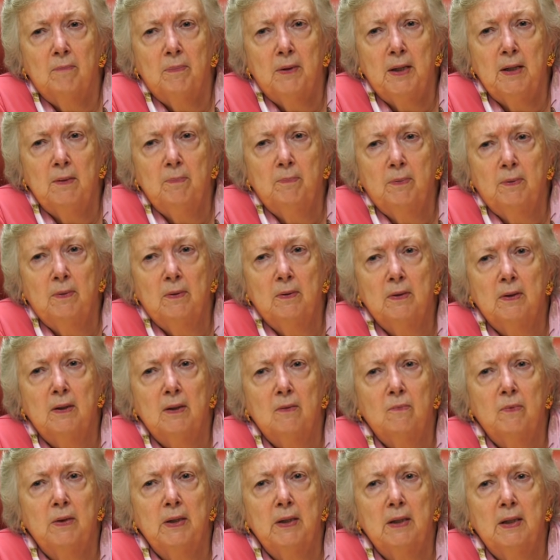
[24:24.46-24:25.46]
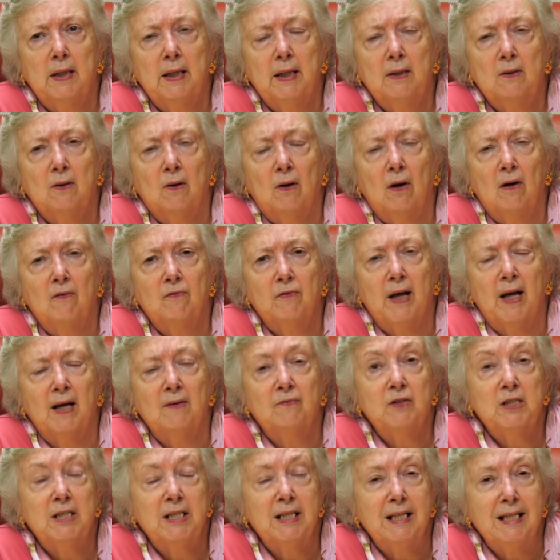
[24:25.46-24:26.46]
people that we laid off,
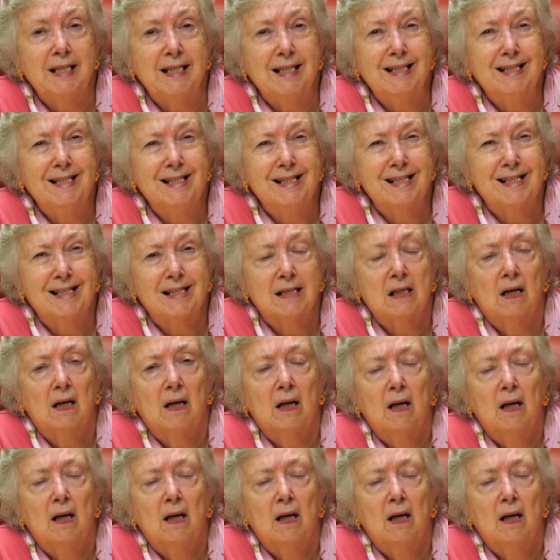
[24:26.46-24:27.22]
FTEs.